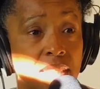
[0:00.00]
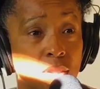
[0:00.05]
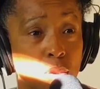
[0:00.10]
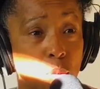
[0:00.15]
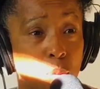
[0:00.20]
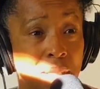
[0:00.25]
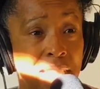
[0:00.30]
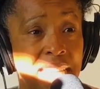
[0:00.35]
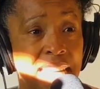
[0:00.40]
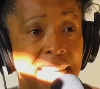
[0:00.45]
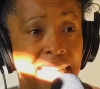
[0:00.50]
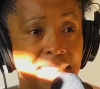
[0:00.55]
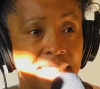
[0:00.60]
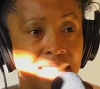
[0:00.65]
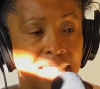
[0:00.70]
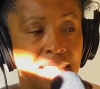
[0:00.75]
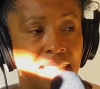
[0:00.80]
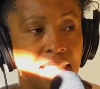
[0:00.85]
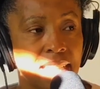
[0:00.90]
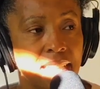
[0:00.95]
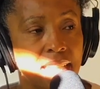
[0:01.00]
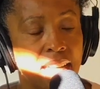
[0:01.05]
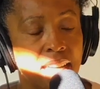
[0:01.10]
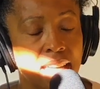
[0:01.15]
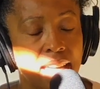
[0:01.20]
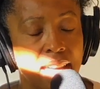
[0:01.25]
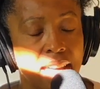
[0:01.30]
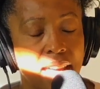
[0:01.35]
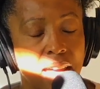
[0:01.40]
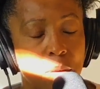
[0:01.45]
in 2018,
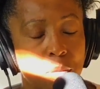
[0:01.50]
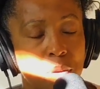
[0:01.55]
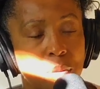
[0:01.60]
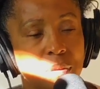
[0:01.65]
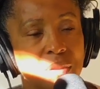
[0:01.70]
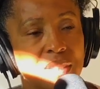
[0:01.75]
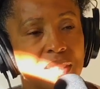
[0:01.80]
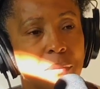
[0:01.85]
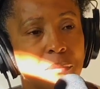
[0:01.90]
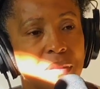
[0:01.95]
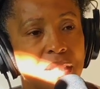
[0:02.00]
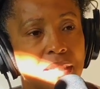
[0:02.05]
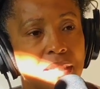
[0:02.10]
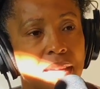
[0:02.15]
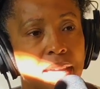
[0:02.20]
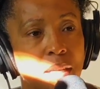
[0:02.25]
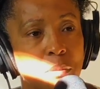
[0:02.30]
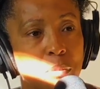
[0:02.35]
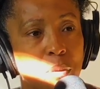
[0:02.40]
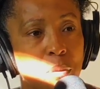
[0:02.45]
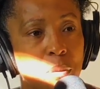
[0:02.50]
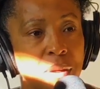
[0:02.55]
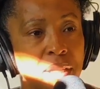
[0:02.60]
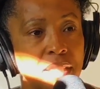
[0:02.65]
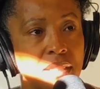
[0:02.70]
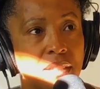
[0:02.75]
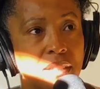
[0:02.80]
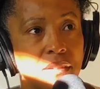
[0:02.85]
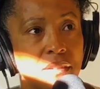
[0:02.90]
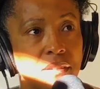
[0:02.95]
and we were something like
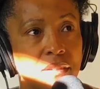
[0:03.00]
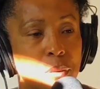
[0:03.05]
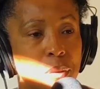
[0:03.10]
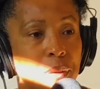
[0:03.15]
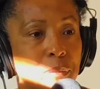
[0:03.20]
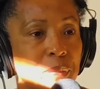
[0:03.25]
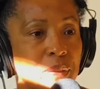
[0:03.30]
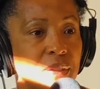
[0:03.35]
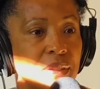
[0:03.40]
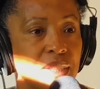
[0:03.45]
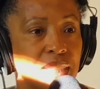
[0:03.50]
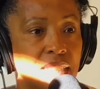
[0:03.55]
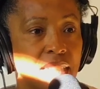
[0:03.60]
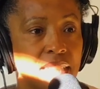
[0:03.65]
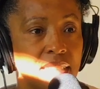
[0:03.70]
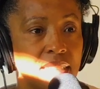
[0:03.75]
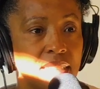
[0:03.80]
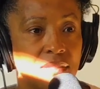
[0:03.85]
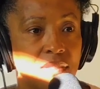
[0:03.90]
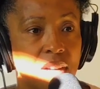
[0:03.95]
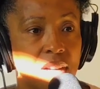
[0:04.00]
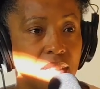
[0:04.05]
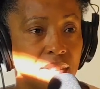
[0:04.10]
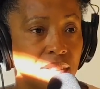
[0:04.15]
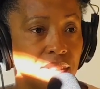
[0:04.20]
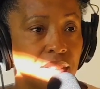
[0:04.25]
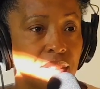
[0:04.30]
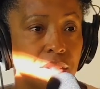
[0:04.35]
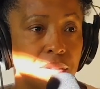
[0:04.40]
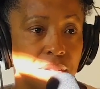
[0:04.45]
0.4% of all
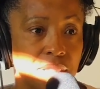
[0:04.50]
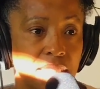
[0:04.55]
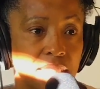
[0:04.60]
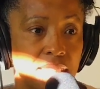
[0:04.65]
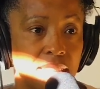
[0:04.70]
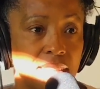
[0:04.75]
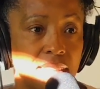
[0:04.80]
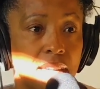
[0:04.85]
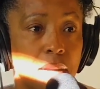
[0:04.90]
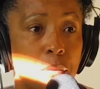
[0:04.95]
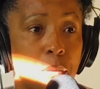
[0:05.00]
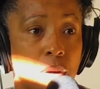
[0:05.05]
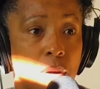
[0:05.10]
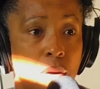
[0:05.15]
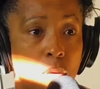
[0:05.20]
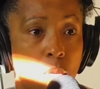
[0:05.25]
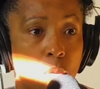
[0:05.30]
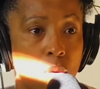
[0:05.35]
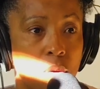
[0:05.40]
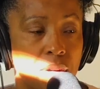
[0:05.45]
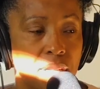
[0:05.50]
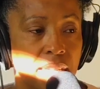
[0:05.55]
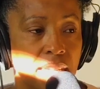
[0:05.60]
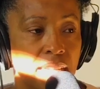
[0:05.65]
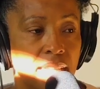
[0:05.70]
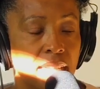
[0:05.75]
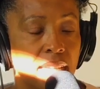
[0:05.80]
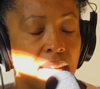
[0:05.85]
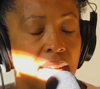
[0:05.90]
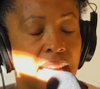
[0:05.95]
the degrees that were
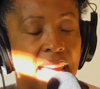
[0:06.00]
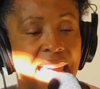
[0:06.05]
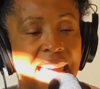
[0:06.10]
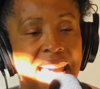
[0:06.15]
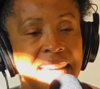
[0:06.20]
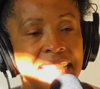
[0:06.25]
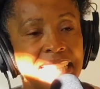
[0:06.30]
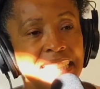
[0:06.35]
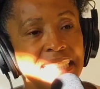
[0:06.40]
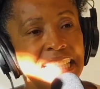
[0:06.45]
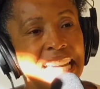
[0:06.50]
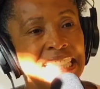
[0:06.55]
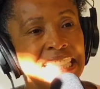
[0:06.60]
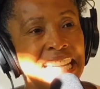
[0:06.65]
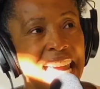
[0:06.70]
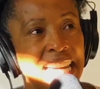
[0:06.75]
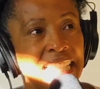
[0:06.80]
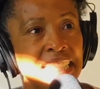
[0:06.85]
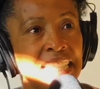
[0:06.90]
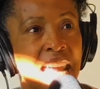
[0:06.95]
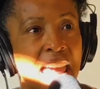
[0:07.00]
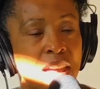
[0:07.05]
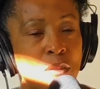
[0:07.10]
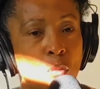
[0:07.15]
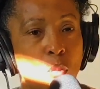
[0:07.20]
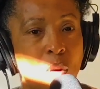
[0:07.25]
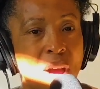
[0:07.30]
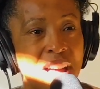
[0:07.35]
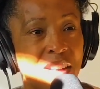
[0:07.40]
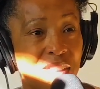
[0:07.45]
awarded. And
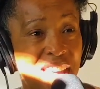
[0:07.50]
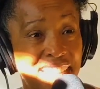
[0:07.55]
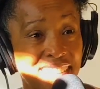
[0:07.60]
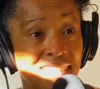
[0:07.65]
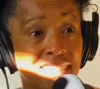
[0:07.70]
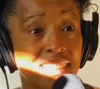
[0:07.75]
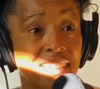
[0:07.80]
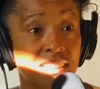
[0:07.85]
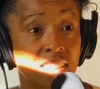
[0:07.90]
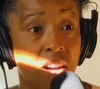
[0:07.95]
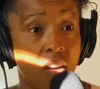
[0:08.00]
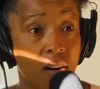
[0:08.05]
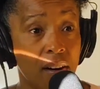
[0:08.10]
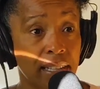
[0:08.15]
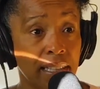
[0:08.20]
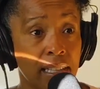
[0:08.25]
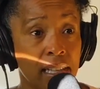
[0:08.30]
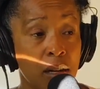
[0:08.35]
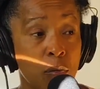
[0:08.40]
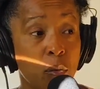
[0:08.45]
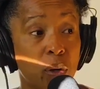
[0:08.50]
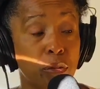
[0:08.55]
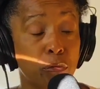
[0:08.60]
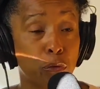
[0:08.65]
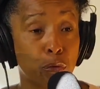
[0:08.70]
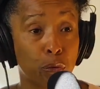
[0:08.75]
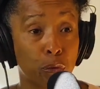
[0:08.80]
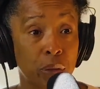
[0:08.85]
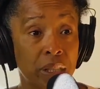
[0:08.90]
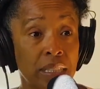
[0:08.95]
while that's disheartening, what
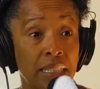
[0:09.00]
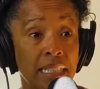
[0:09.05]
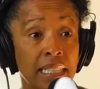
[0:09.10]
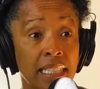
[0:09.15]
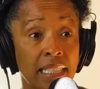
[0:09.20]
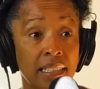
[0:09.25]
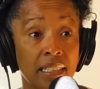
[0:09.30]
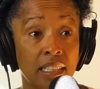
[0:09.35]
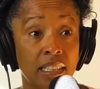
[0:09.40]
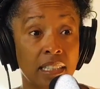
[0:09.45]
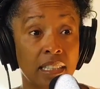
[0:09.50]
really